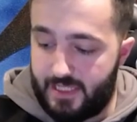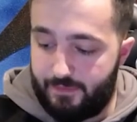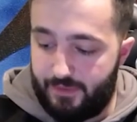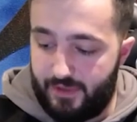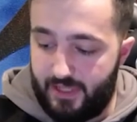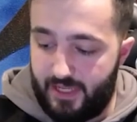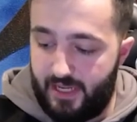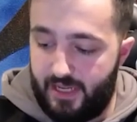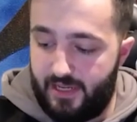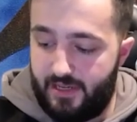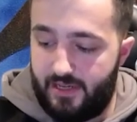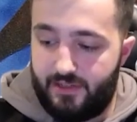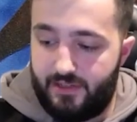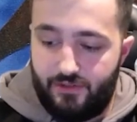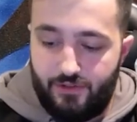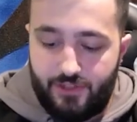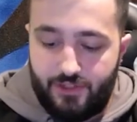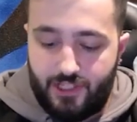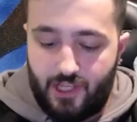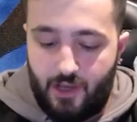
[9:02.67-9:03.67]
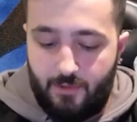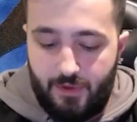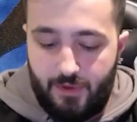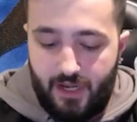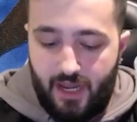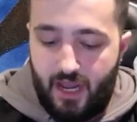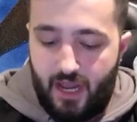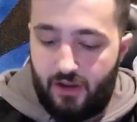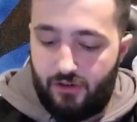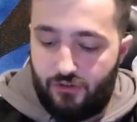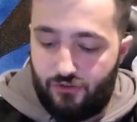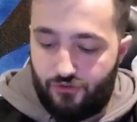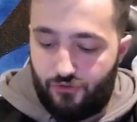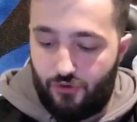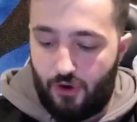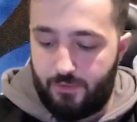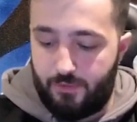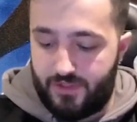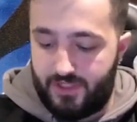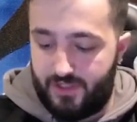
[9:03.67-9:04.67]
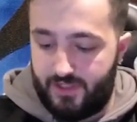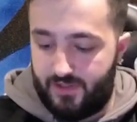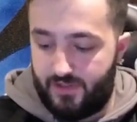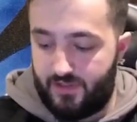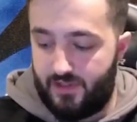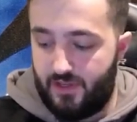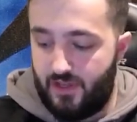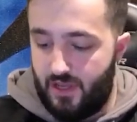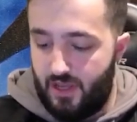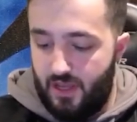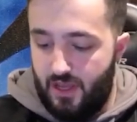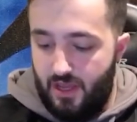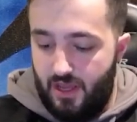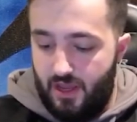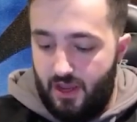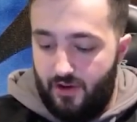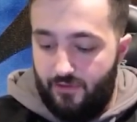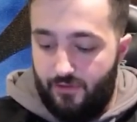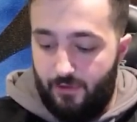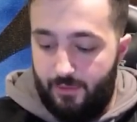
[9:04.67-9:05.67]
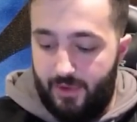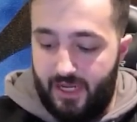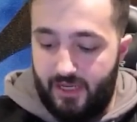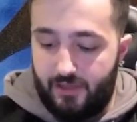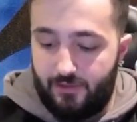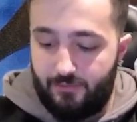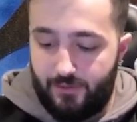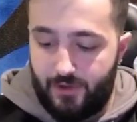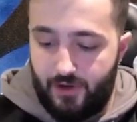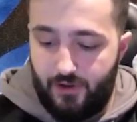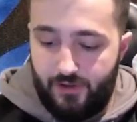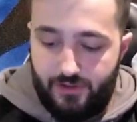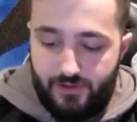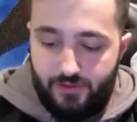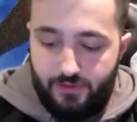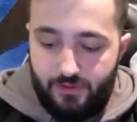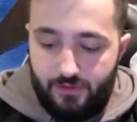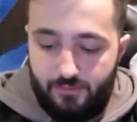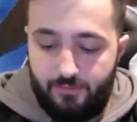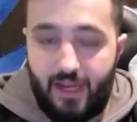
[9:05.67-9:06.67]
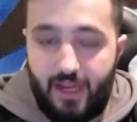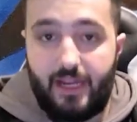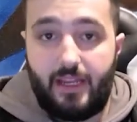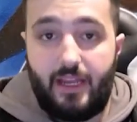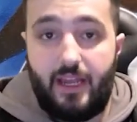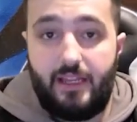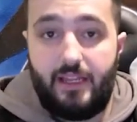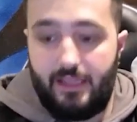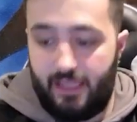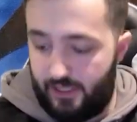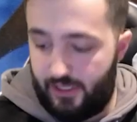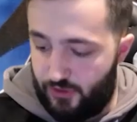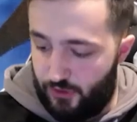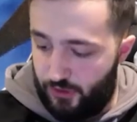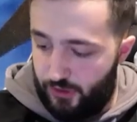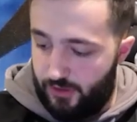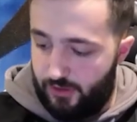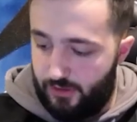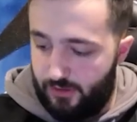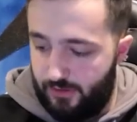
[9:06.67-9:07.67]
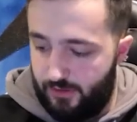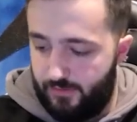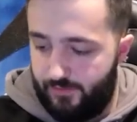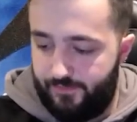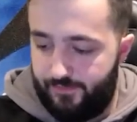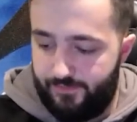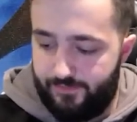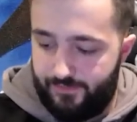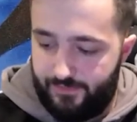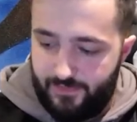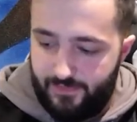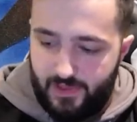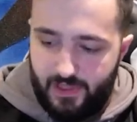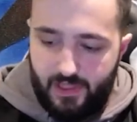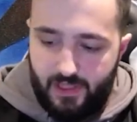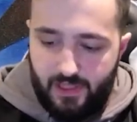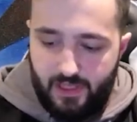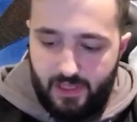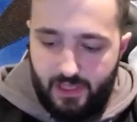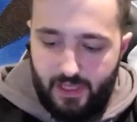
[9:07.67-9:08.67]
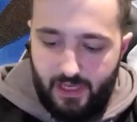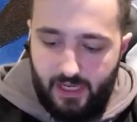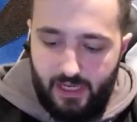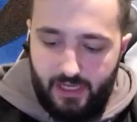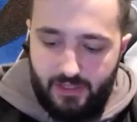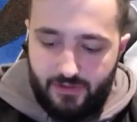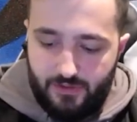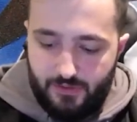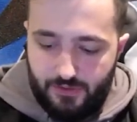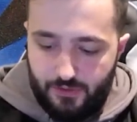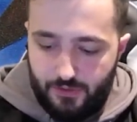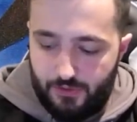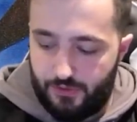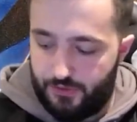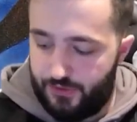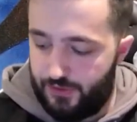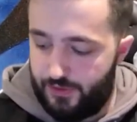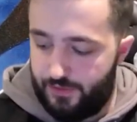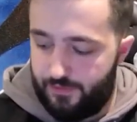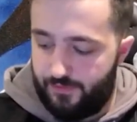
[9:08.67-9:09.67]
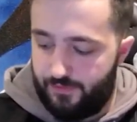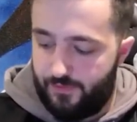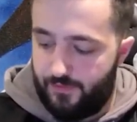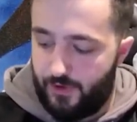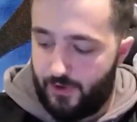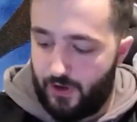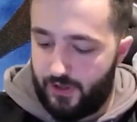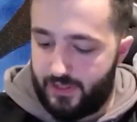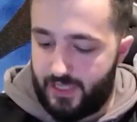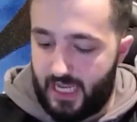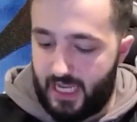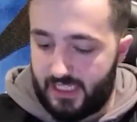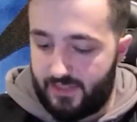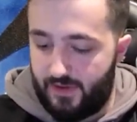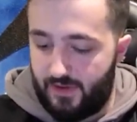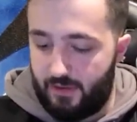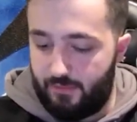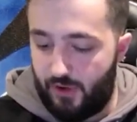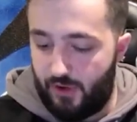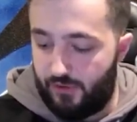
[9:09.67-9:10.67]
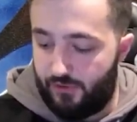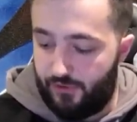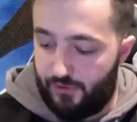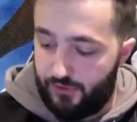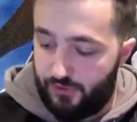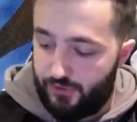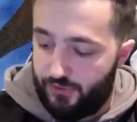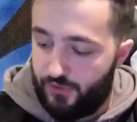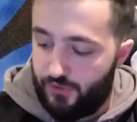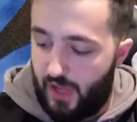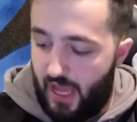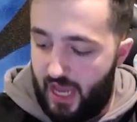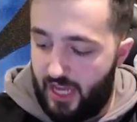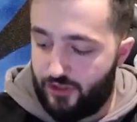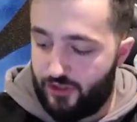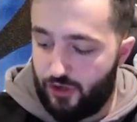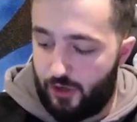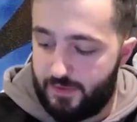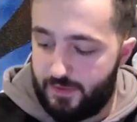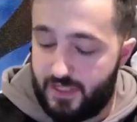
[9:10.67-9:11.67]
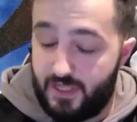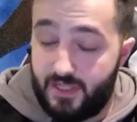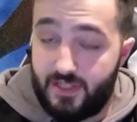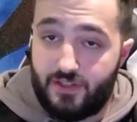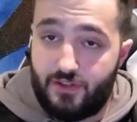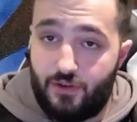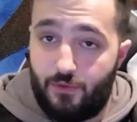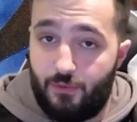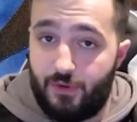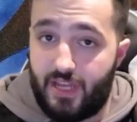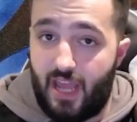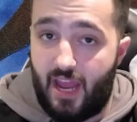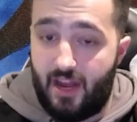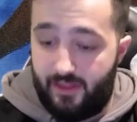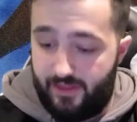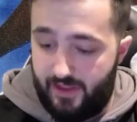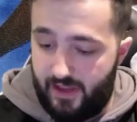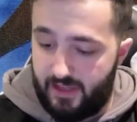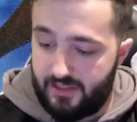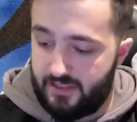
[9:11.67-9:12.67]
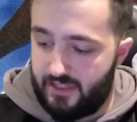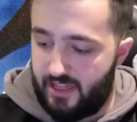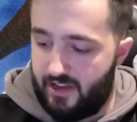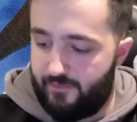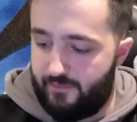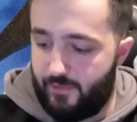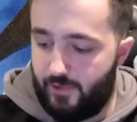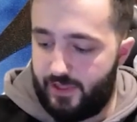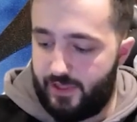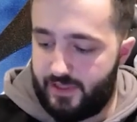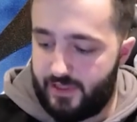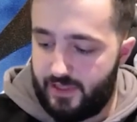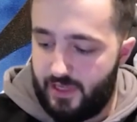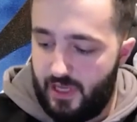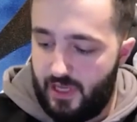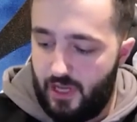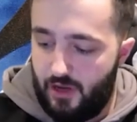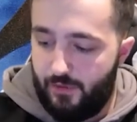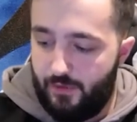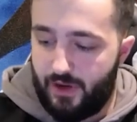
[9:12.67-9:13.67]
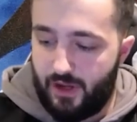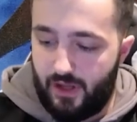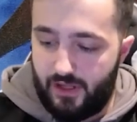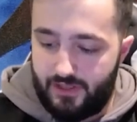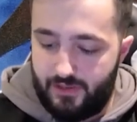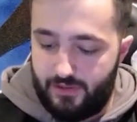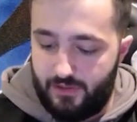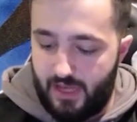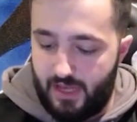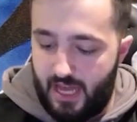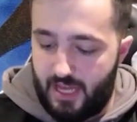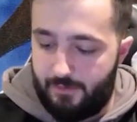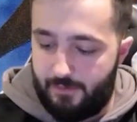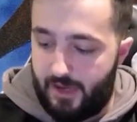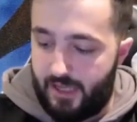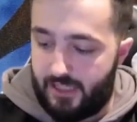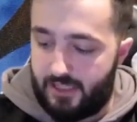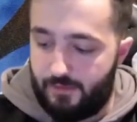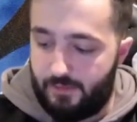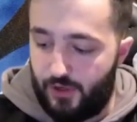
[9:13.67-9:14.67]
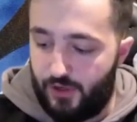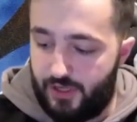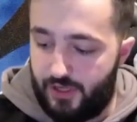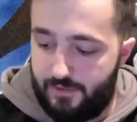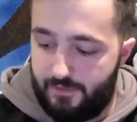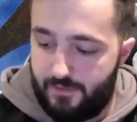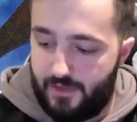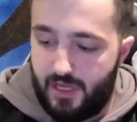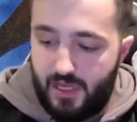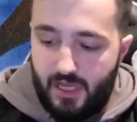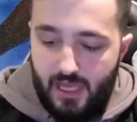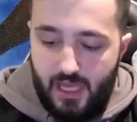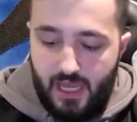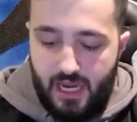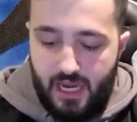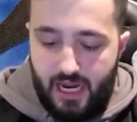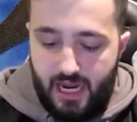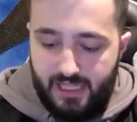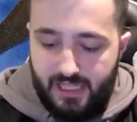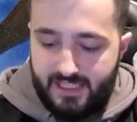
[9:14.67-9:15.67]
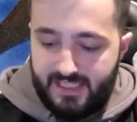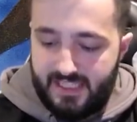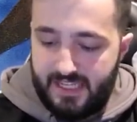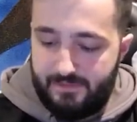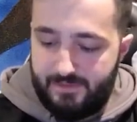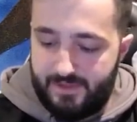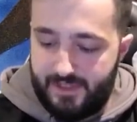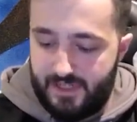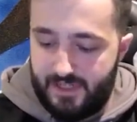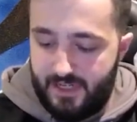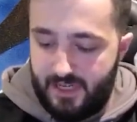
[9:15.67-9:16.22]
plan to summon out Dropsies. From here, we're going to make a link 2 into Doodle Doo. We're going to activate both Doodle Doo and Dropsies, so we gain 1,000 life points. We're going to add Pandemonium and summon